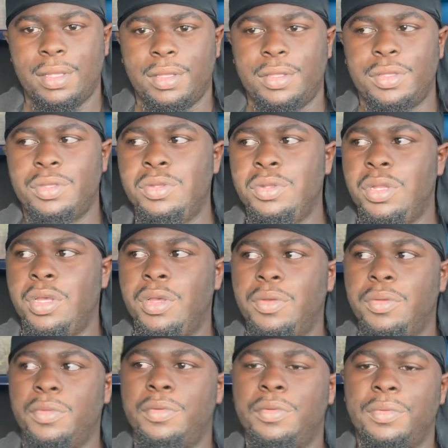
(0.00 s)
You
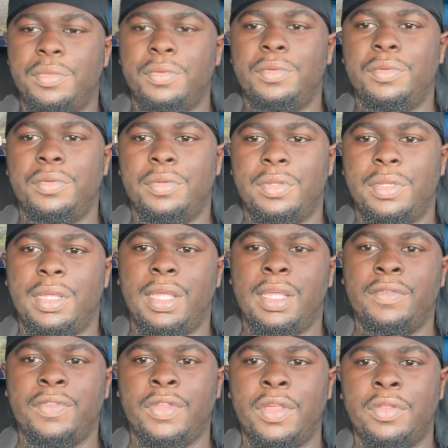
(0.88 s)
know,
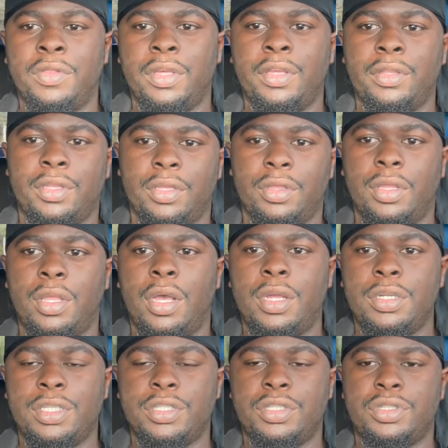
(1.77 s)
even though they're the
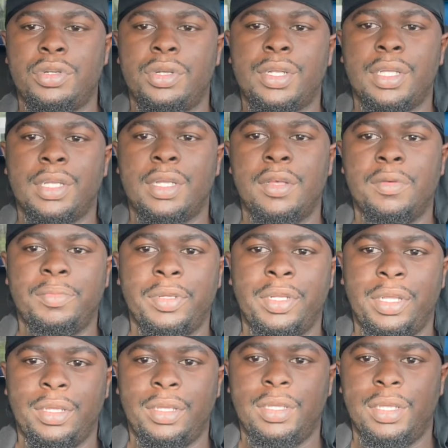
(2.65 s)
largest trucker
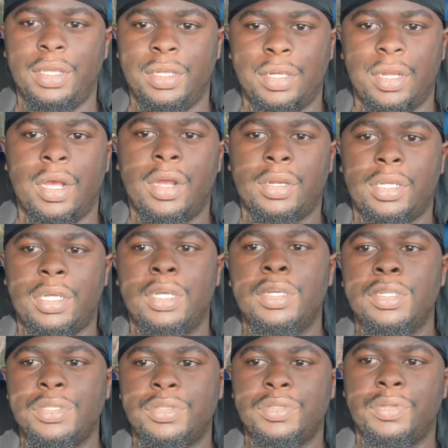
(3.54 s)
company in our
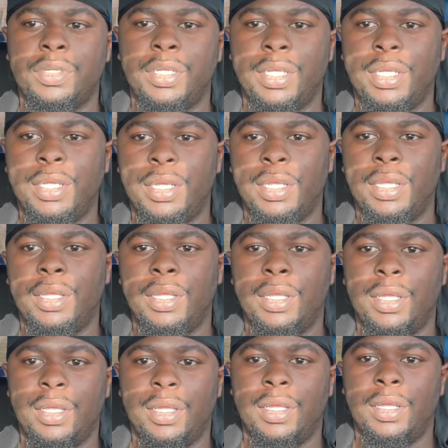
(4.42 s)
country,
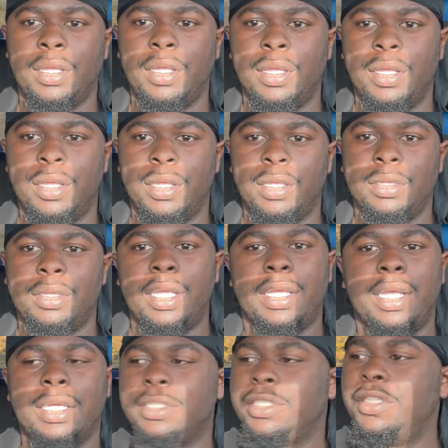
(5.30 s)
they
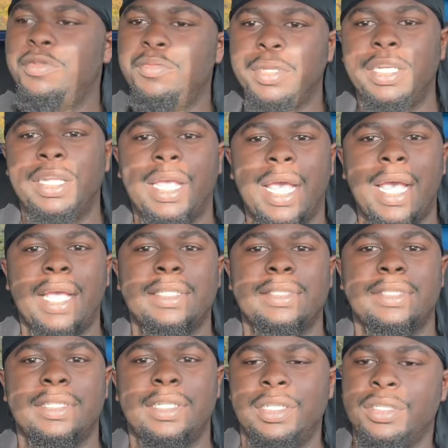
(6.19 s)
got so many
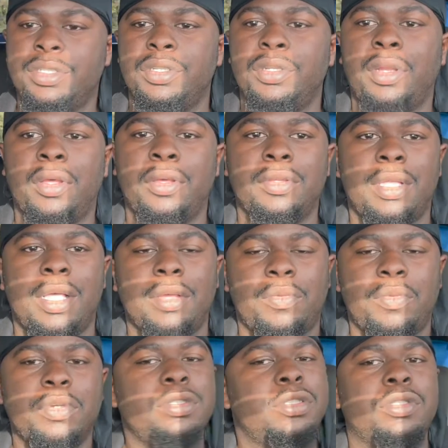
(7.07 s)
accidents, you know, like,
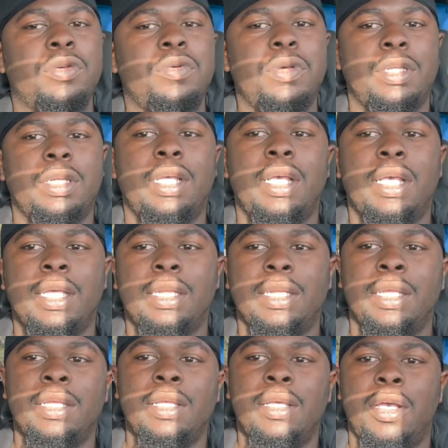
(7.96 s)
what's going
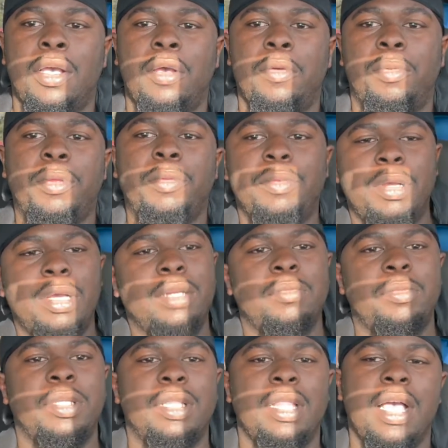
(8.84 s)
on? Oh, people are
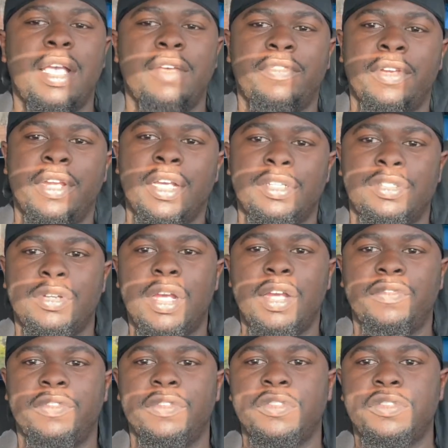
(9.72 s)
going to be laughing I
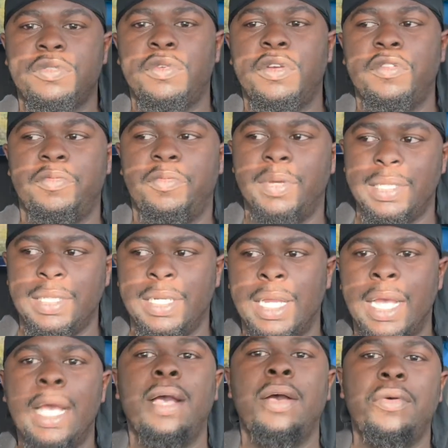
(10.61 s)
drive for Swift, but
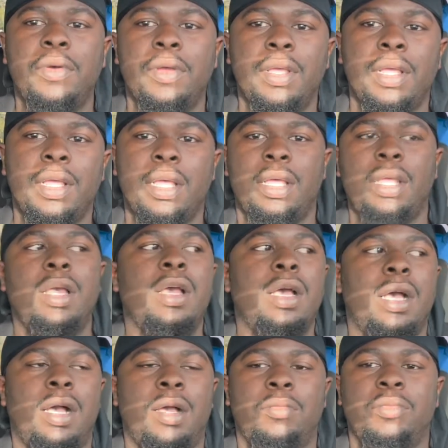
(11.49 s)
now
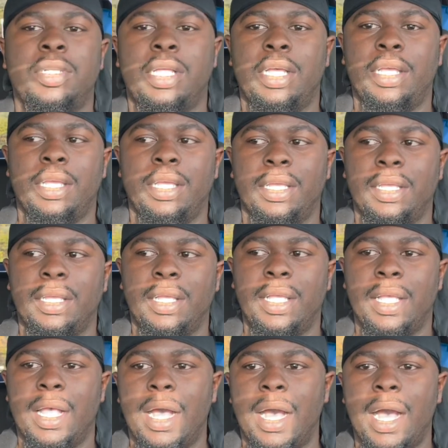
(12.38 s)
I'm like,
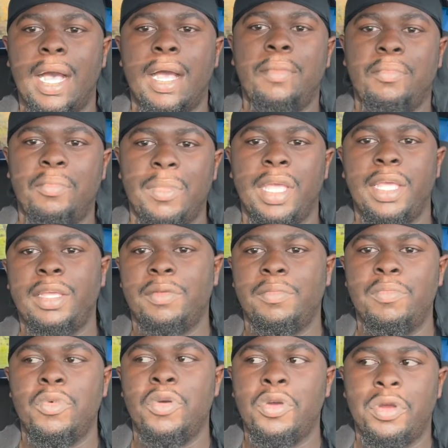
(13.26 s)
I make
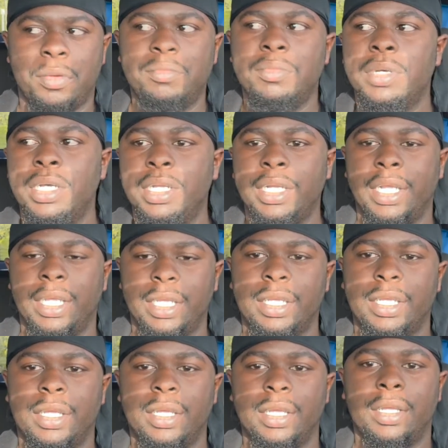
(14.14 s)
more money
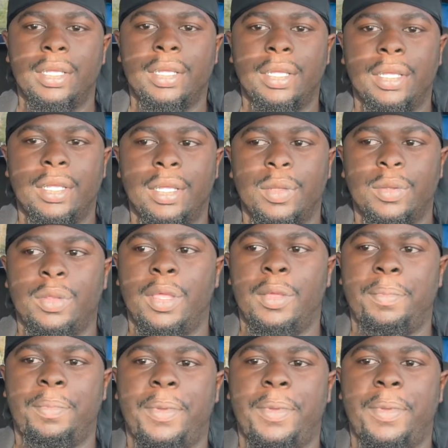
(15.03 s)
than